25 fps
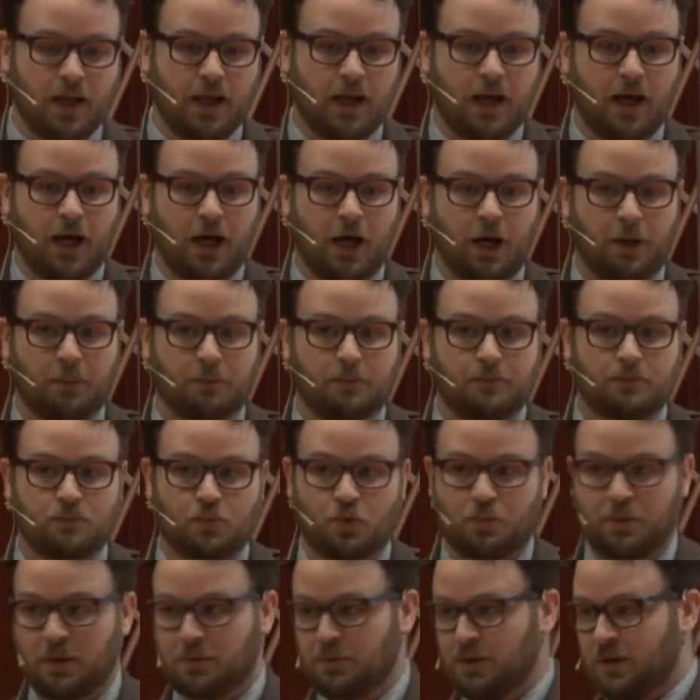
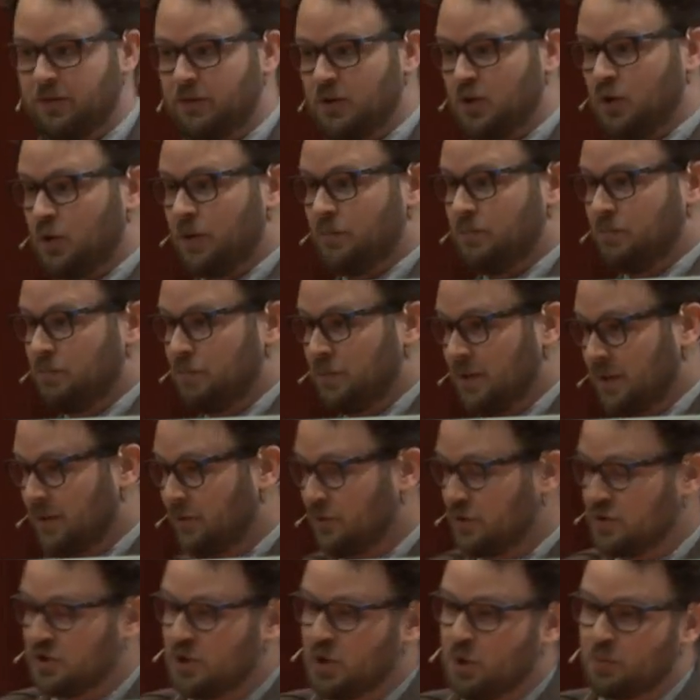We're big
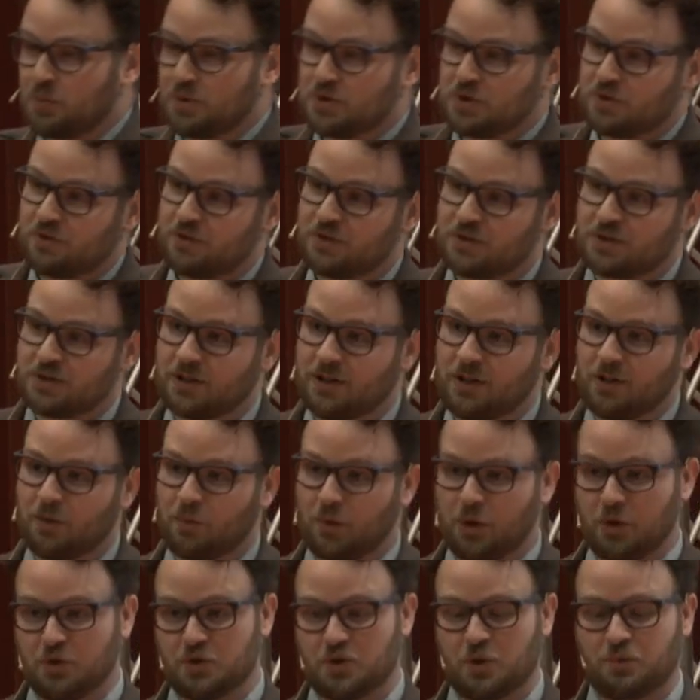believers in open source.
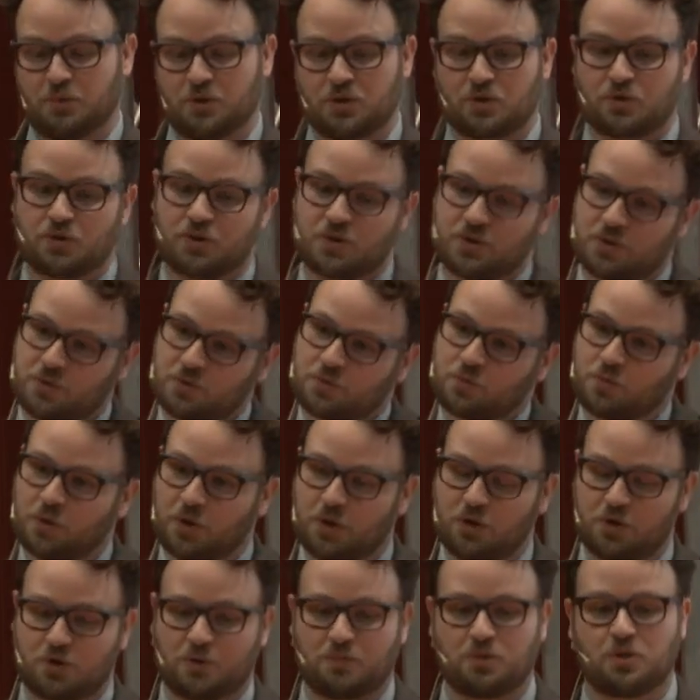We use open source. We
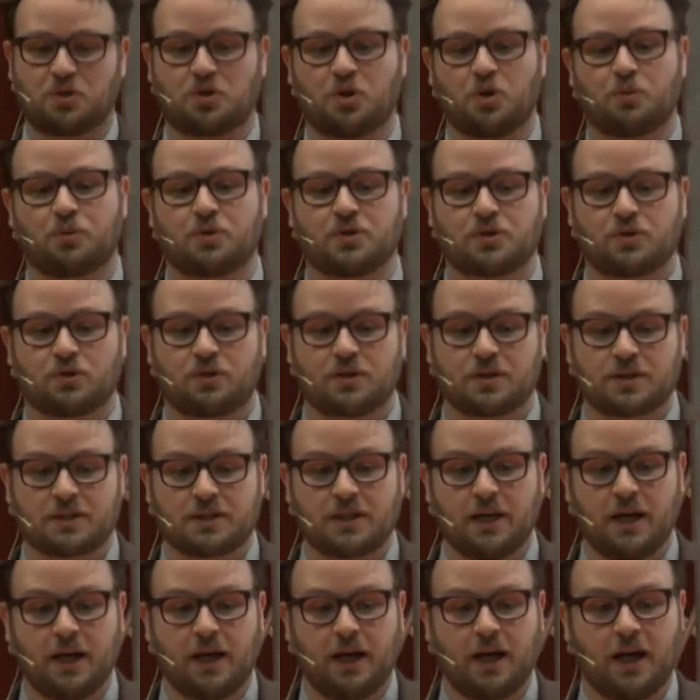contribute to open source.
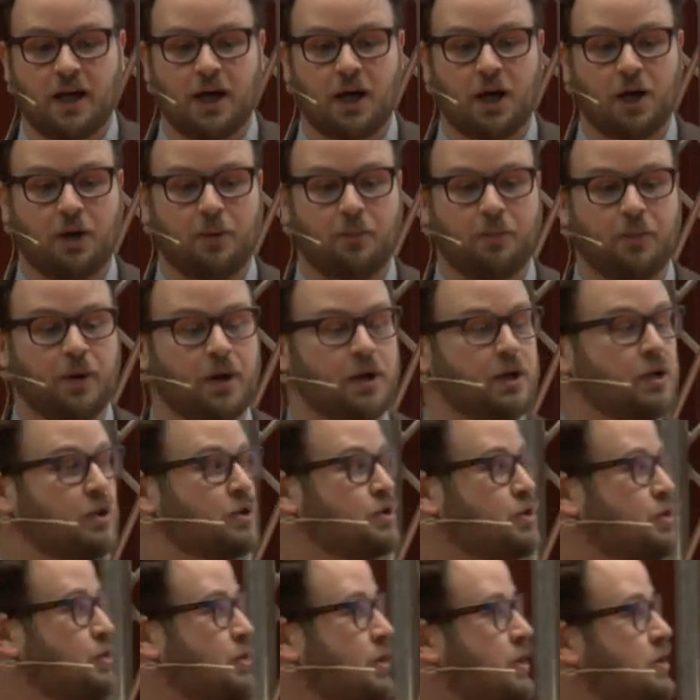
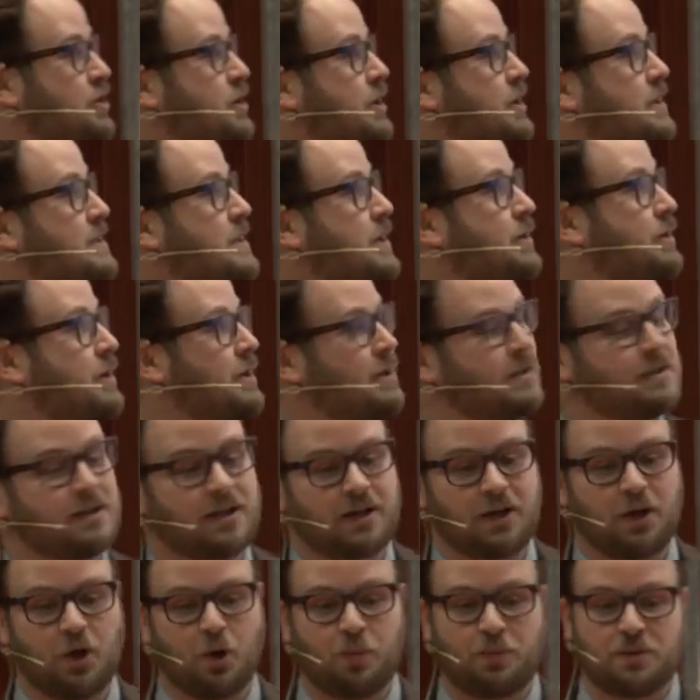So you can check us out at
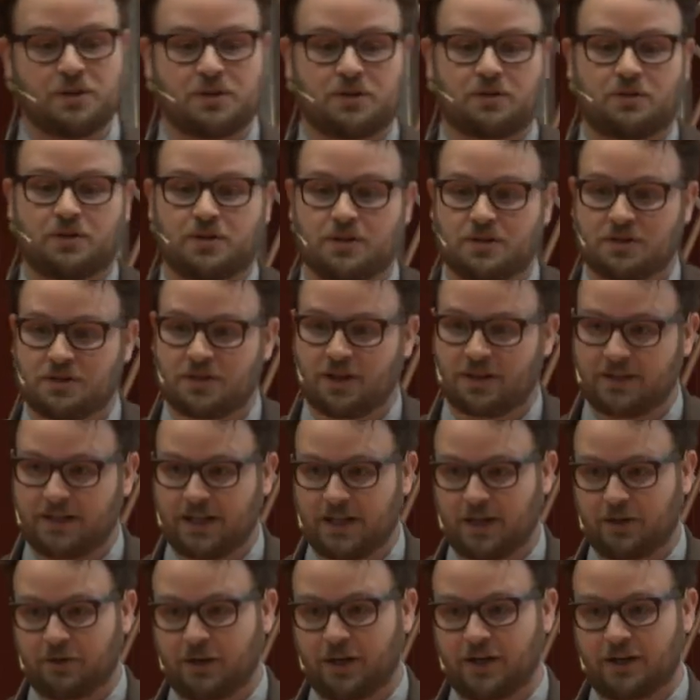
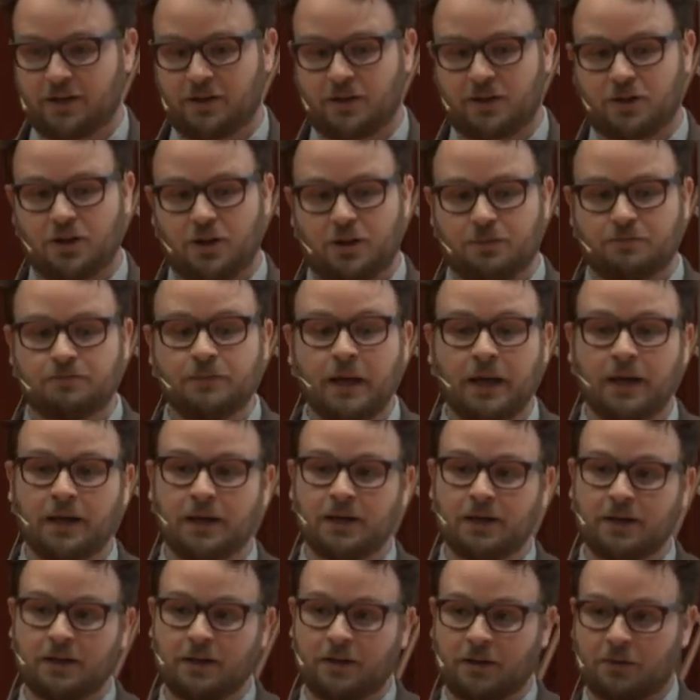opensource.datacratic.com.
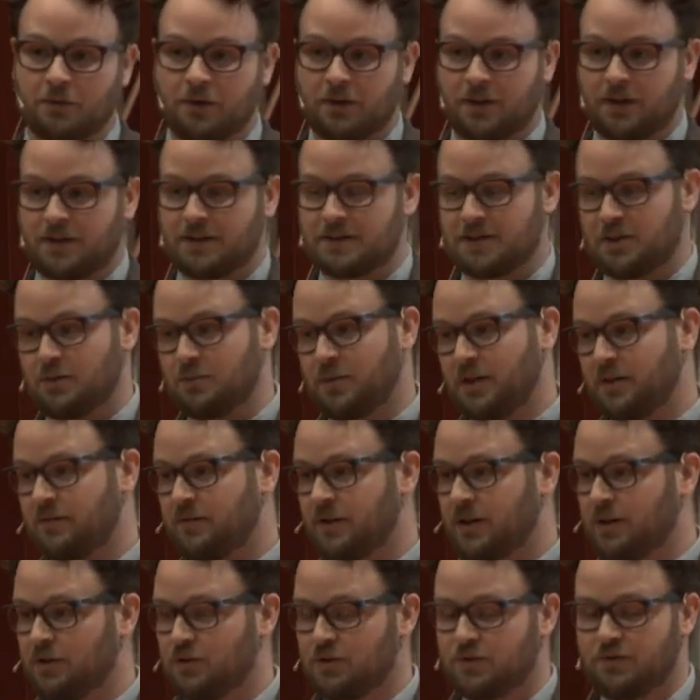3 things that you might
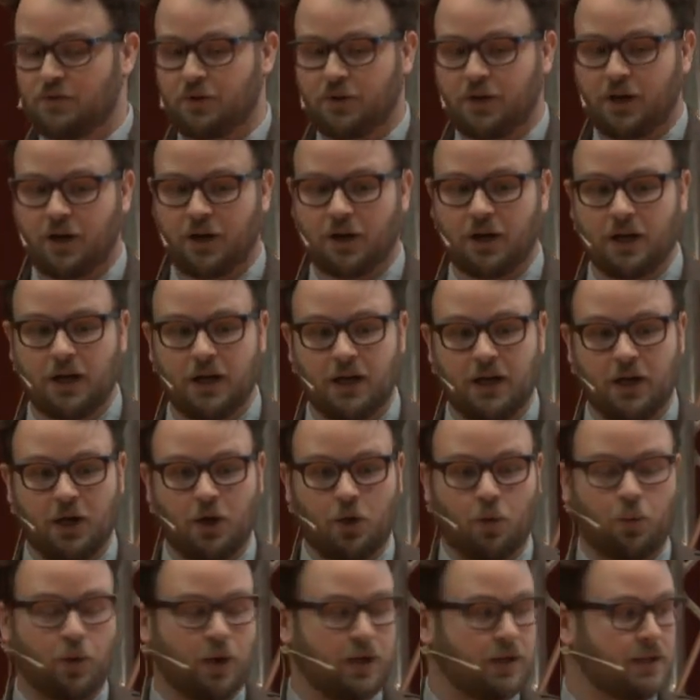find useful there.
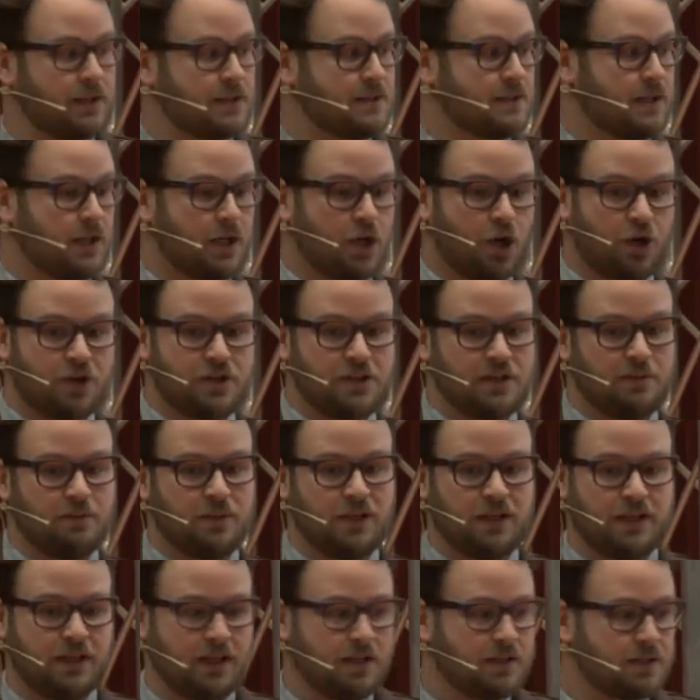One is
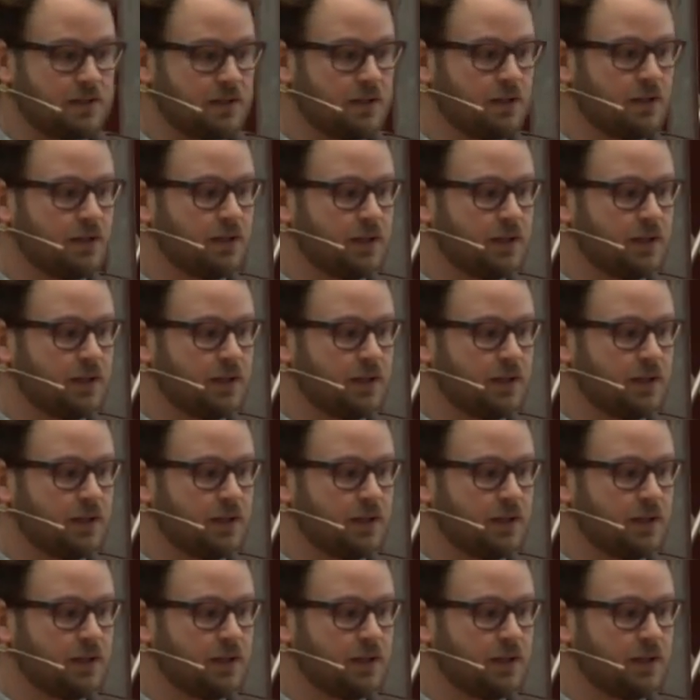RTB Kit.